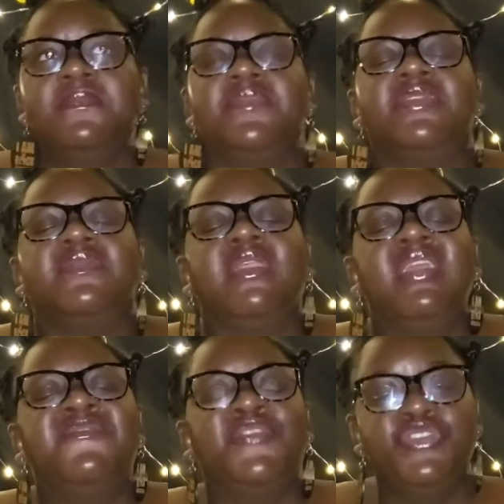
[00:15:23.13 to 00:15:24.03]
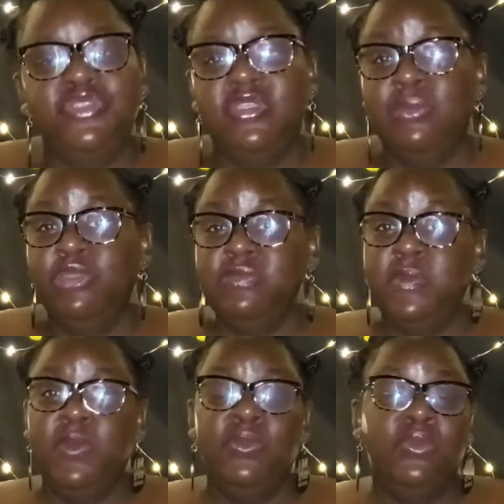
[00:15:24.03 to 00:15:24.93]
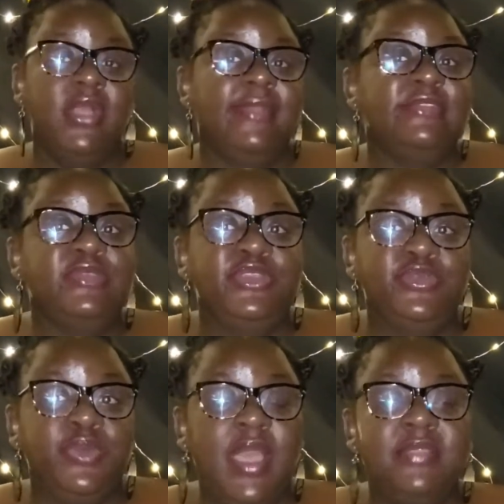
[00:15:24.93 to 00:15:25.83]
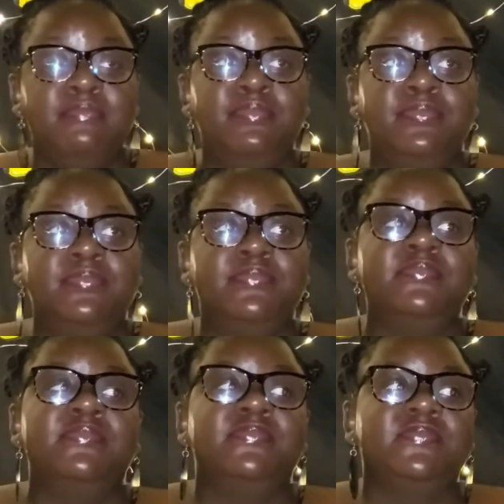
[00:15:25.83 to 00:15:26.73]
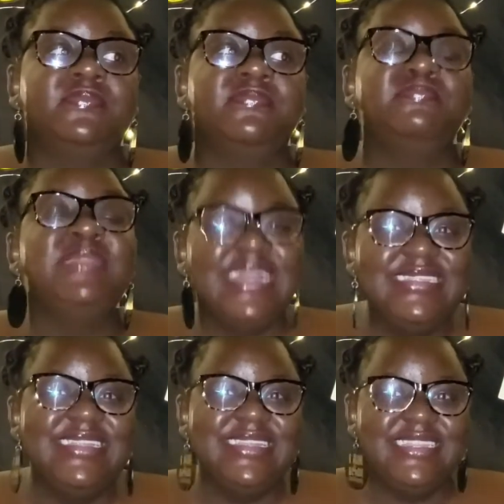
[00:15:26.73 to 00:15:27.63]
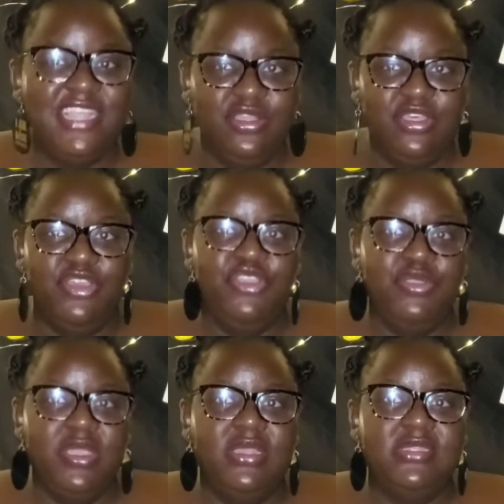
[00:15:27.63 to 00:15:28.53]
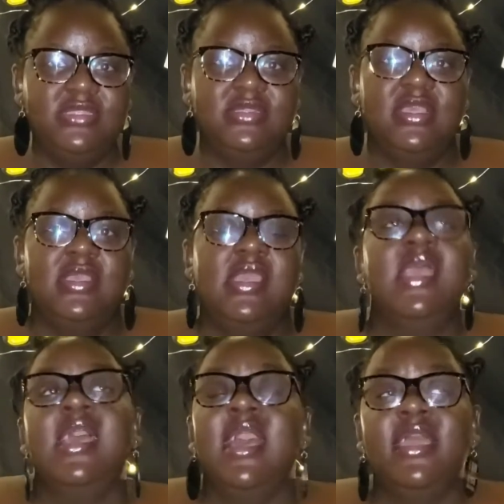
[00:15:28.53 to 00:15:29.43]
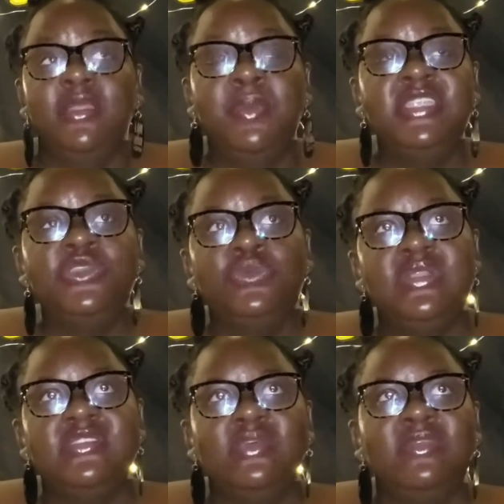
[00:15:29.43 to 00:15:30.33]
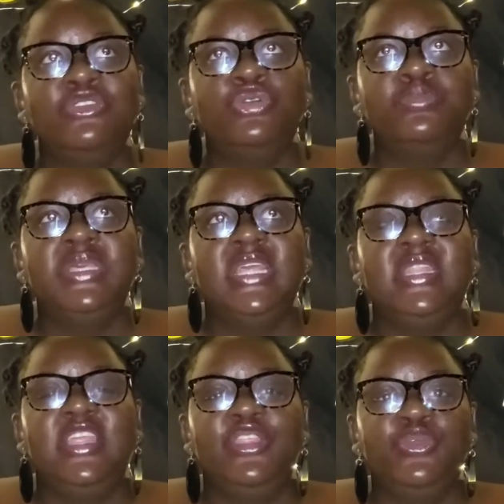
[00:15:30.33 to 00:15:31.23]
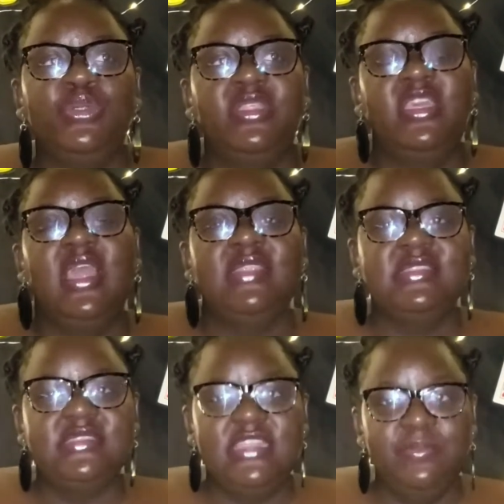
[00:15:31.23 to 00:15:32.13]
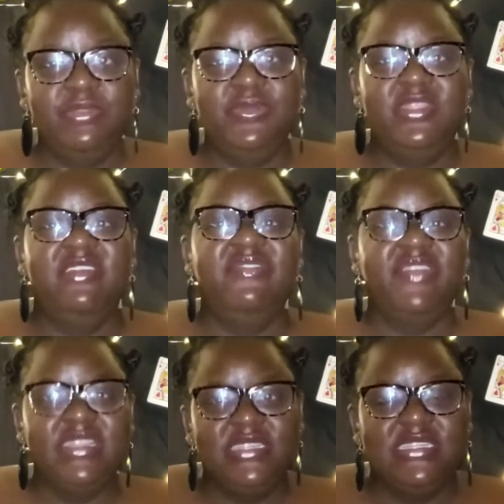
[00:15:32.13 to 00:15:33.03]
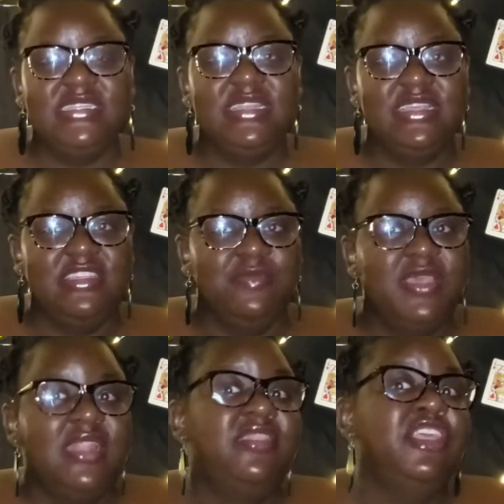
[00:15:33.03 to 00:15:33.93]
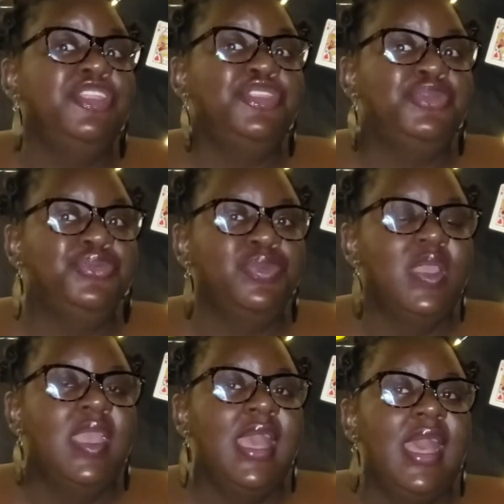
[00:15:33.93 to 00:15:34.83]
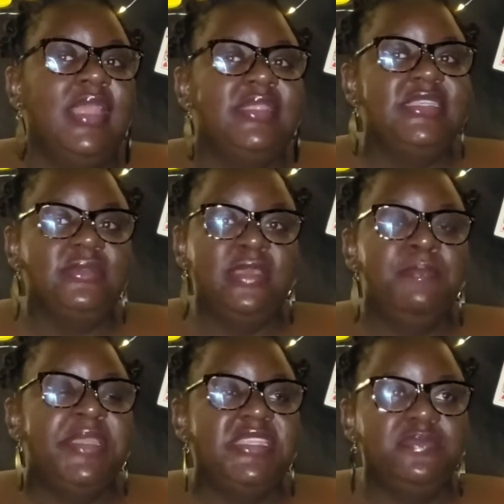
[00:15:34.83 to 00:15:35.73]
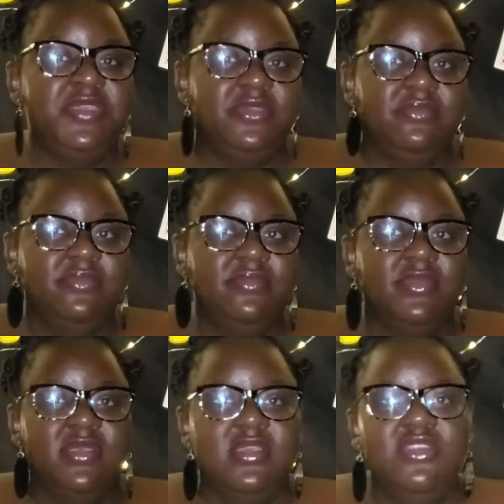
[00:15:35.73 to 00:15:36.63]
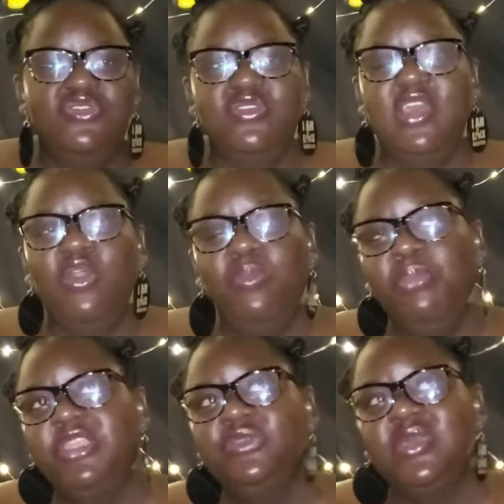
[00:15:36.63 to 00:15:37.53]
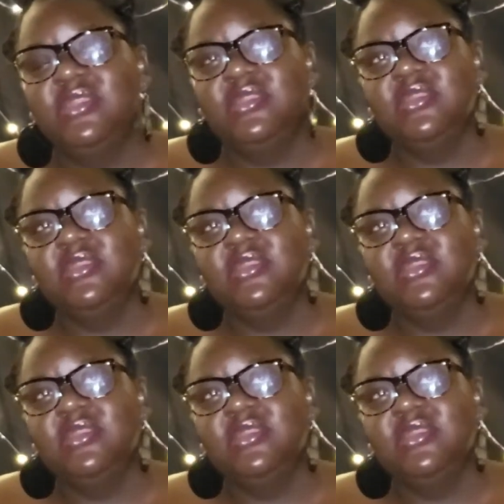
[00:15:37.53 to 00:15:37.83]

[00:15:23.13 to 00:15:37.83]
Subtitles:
It's very unfortunate that most people walk up to you and bluntly tell you they're curious. At a party once, someone told me that they thought they had slept with the fattest lesbian they knew until they met me. So their whole point was,